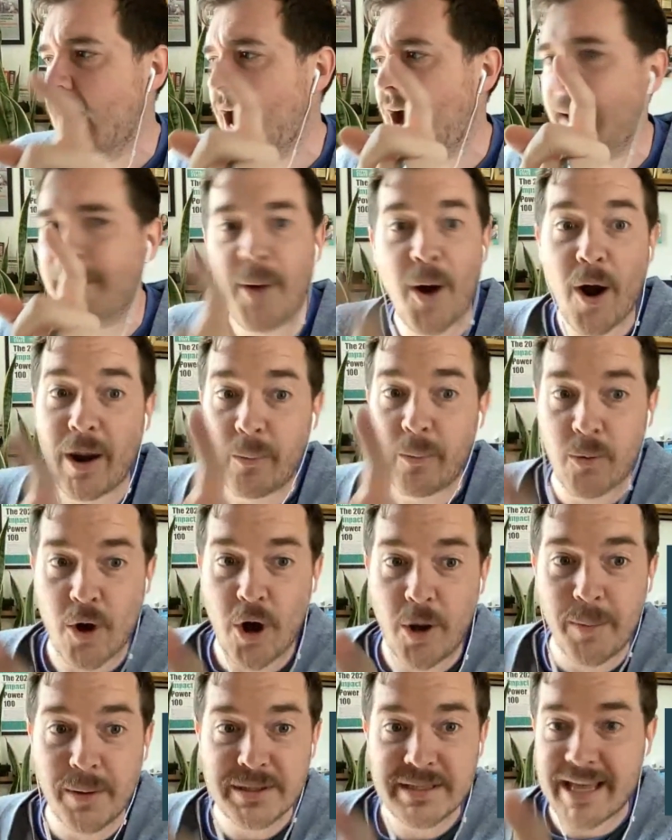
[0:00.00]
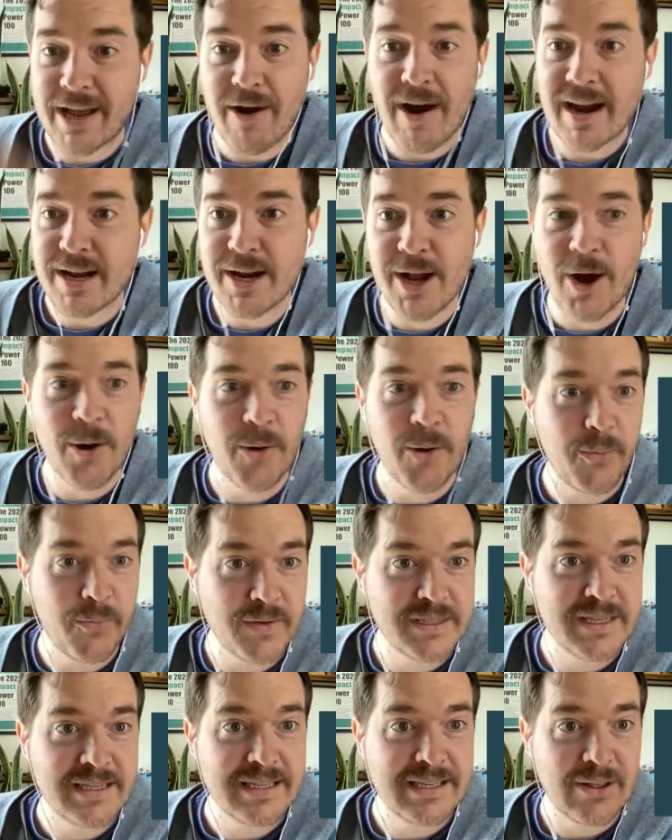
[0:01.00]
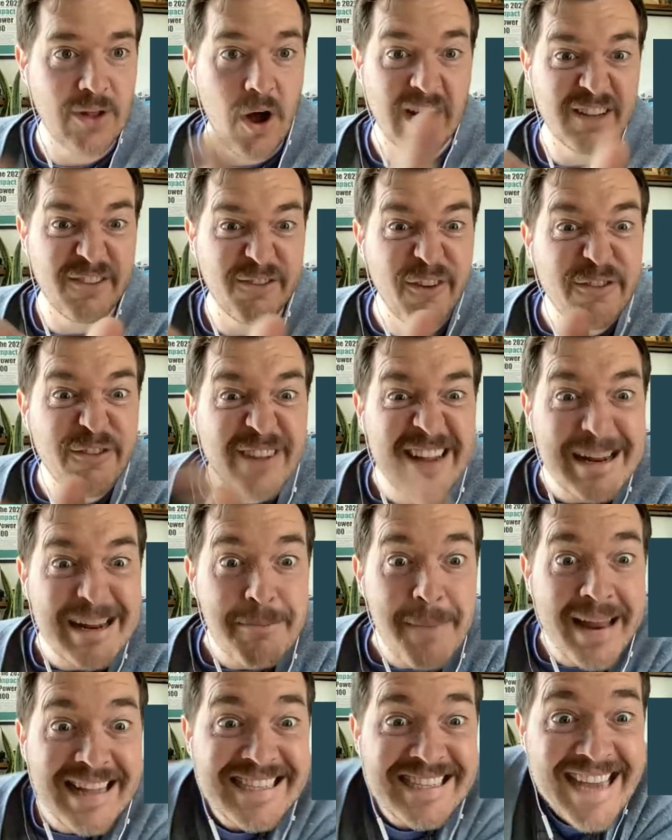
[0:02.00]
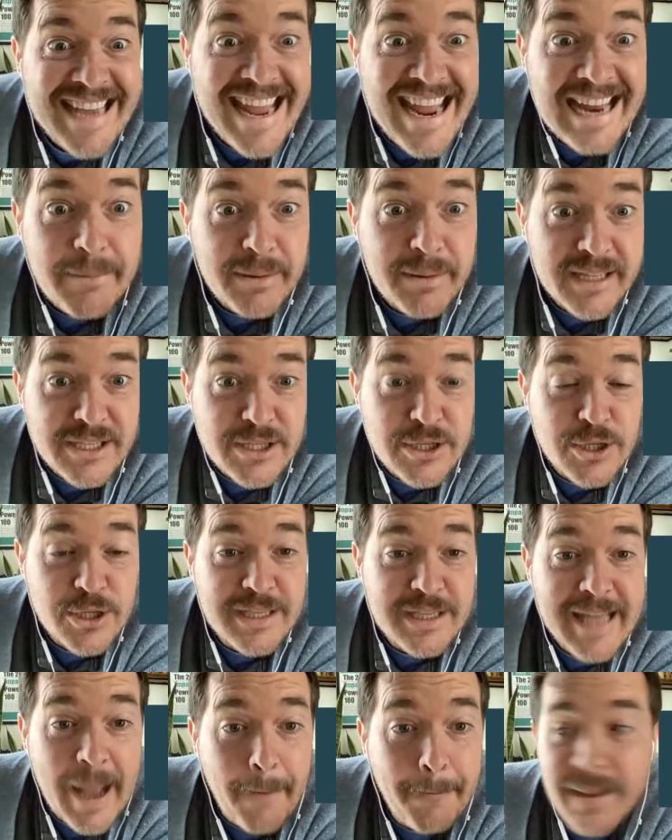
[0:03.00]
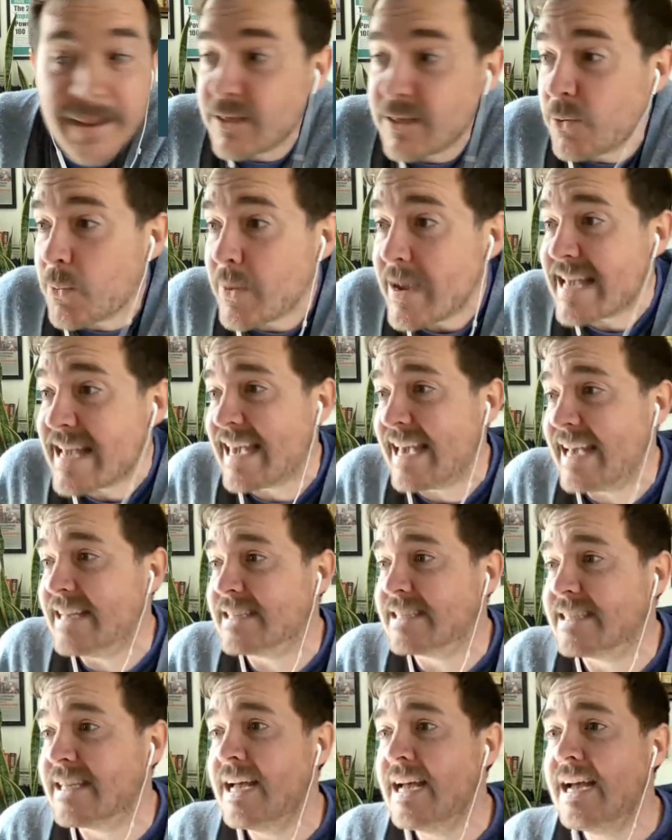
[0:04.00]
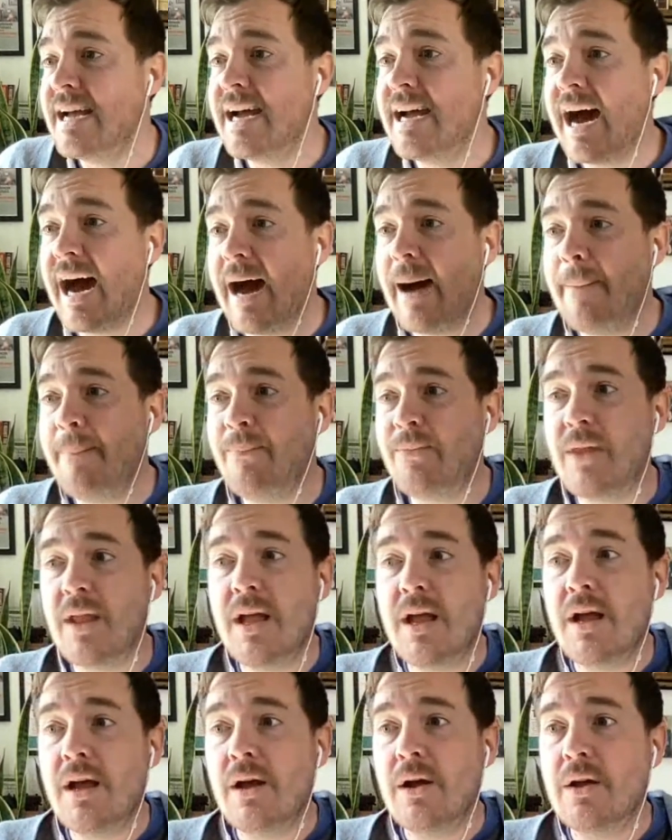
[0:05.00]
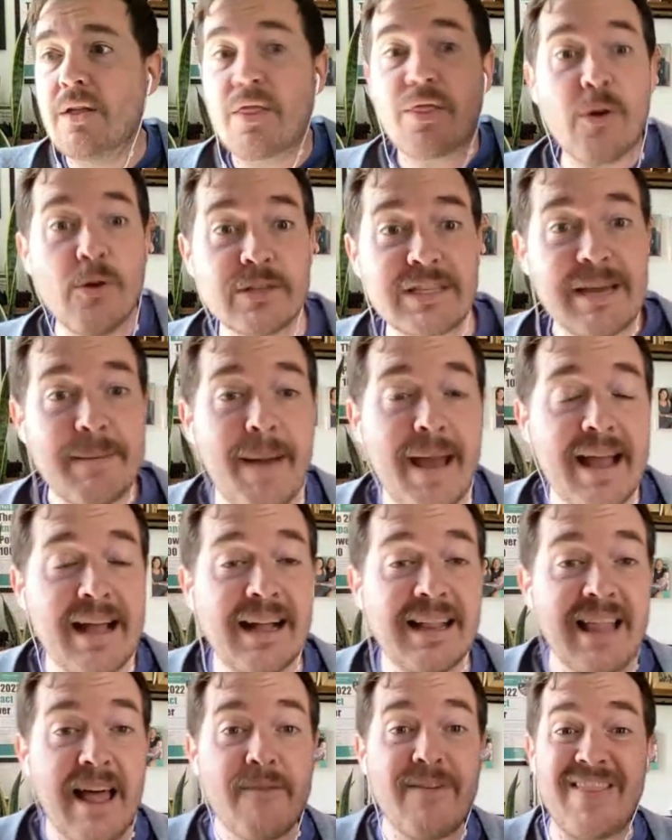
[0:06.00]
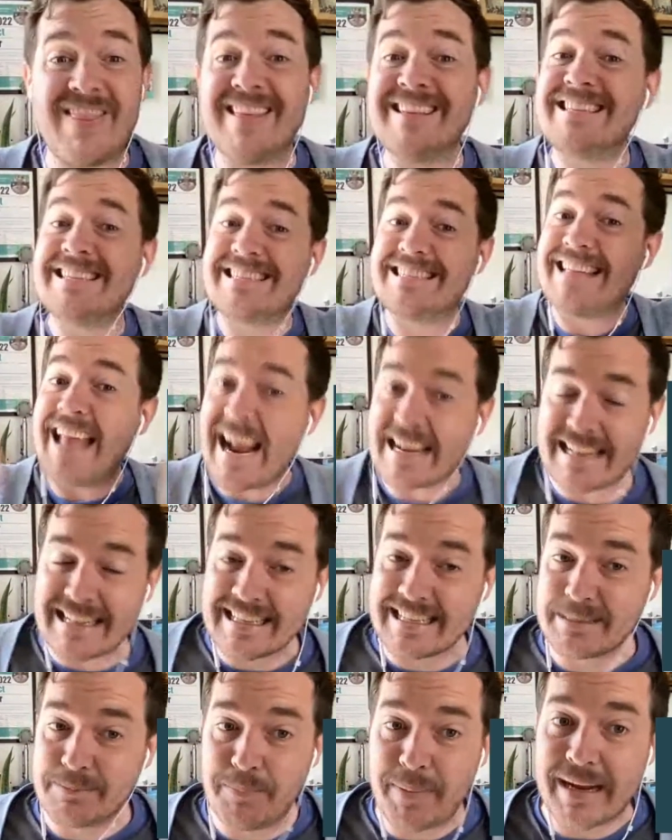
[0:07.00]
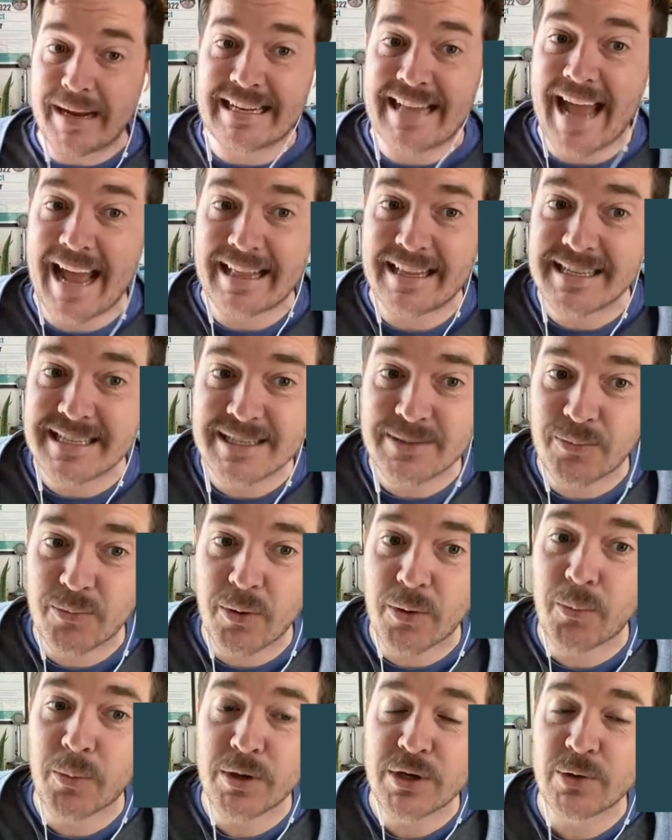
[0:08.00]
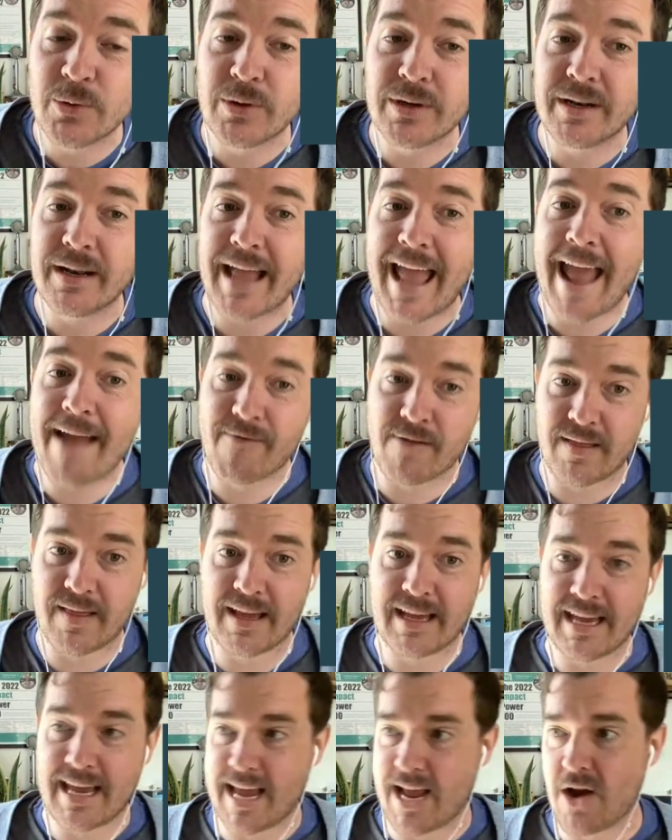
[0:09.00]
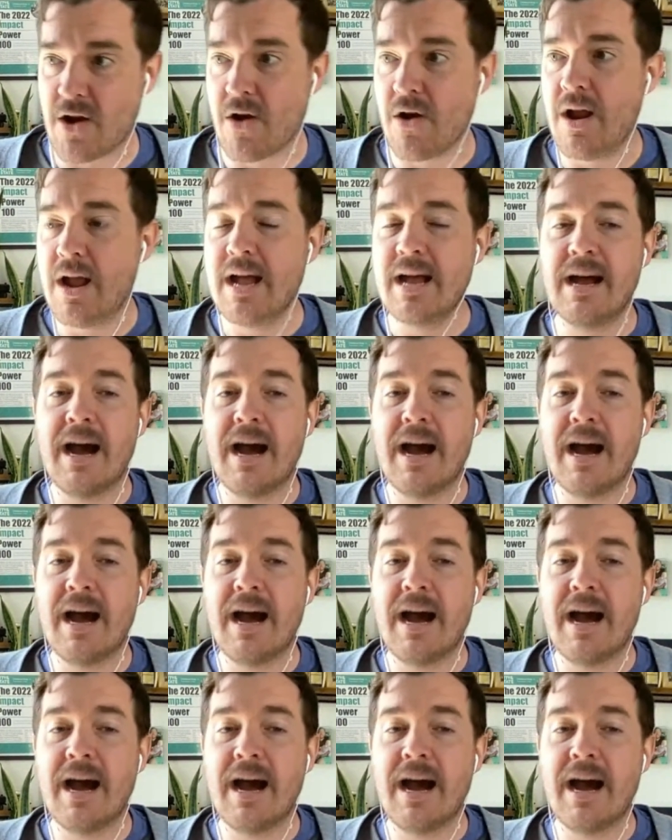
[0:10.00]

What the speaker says: All right, we're almost there. I know this is long. It's 15 minutes in, but this is just how big the week is. Thursday, May 11th. This is technically his big day. This is where we're doing everything here.